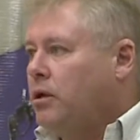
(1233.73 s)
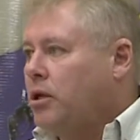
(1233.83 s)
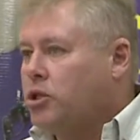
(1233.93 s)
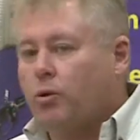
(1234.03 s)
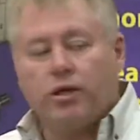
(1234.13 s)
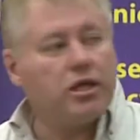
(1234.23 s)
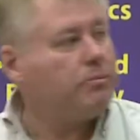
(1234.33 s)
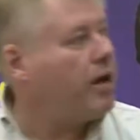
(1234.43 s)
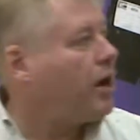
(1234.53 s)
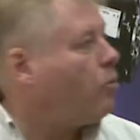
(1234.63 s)
So it doesn't
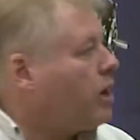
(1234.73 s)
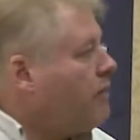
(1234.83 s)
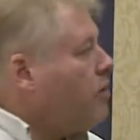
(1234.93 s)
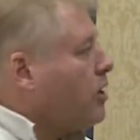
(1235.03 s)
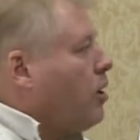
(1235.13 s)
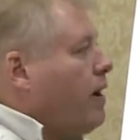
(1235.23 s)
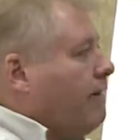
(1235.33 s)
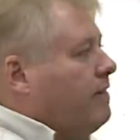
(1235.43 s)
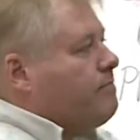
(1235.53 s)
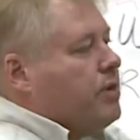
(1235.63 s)
matter whatever
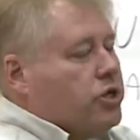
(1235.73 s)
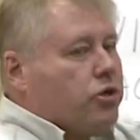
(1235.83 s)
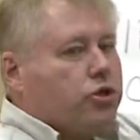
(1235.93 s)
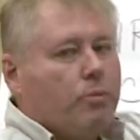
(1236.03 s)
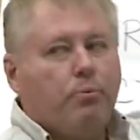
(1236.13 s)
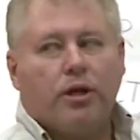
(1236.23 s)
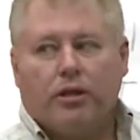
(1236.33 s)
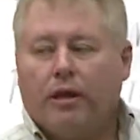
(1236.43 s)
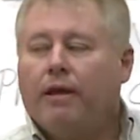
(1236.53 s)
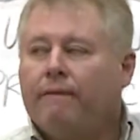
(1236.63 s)
corrective measures you put
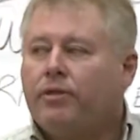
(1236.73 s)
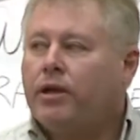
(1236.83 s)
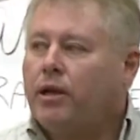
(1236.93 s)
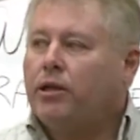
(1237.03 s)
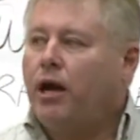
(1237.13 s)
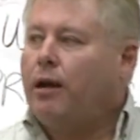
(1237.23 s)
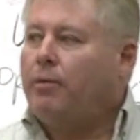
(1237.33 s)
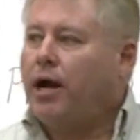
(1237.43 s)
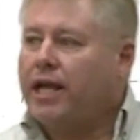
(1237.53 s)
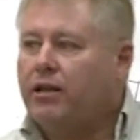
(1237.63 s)

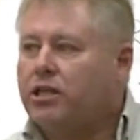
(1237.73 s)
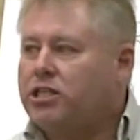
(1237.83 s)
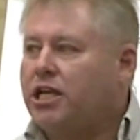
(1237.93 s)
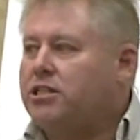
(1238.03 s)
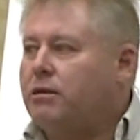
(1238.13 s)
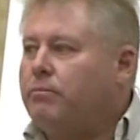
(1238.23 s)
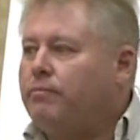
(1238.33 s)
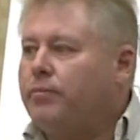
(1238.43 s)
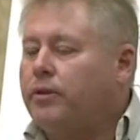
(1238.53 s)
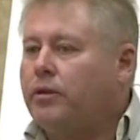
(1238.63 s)
into the system,
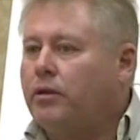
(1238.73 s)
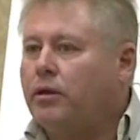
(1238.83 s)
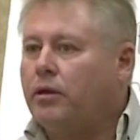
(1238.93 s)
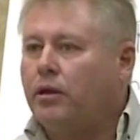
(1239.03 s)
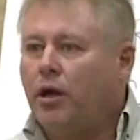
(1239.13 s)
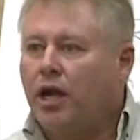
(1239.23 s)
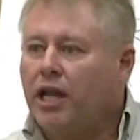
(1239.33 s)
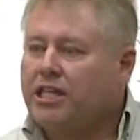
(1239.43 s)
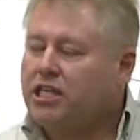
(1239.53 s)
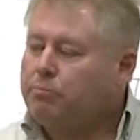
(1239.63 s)

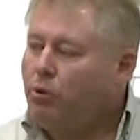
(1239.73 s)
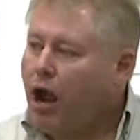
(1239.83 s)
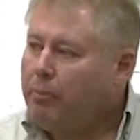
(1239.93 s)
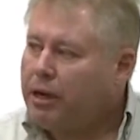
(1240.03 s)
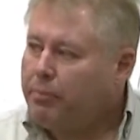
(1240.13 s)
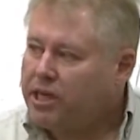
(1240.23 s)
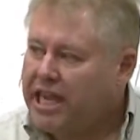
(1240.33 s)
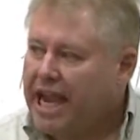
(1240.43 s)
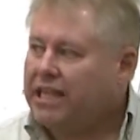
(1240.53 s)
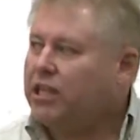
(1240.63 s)
unless it's properly
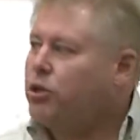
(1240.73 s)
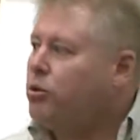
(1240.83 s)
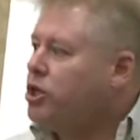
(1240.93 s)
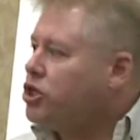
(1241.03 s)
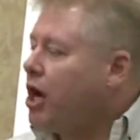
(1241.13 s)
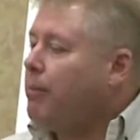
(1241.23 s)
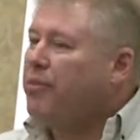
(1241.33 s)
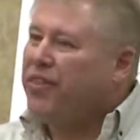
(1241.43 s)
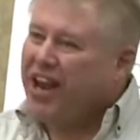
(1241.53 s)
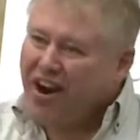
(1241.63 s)
protected to do the job
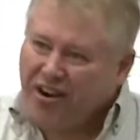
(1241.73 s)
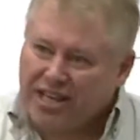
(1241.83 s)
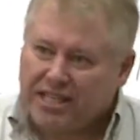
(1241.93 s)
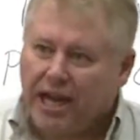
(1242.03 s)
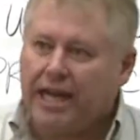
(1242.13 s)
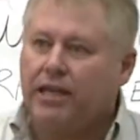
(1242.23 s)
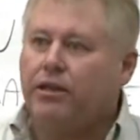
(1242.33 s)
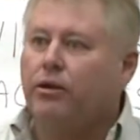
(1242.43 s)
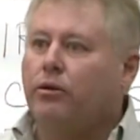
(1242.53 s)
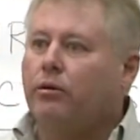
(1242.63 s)
they're designed to
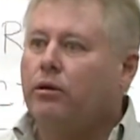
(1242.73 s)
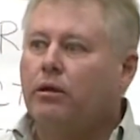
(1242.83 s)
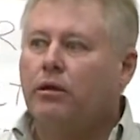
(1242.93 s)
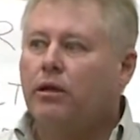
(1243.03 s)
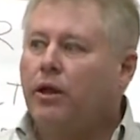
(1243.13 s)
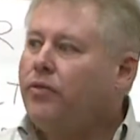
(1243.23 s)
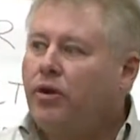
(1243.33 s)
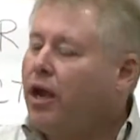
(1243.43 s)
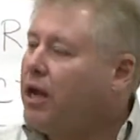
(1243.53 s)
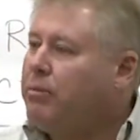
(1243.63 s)
do, they're
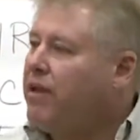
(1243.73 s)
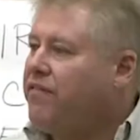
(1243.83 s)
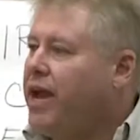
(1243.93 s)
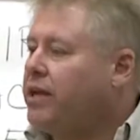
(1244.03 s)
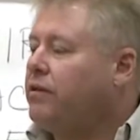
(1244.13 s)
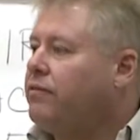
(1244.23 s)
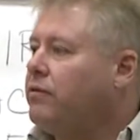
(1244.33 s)
not going to be effective.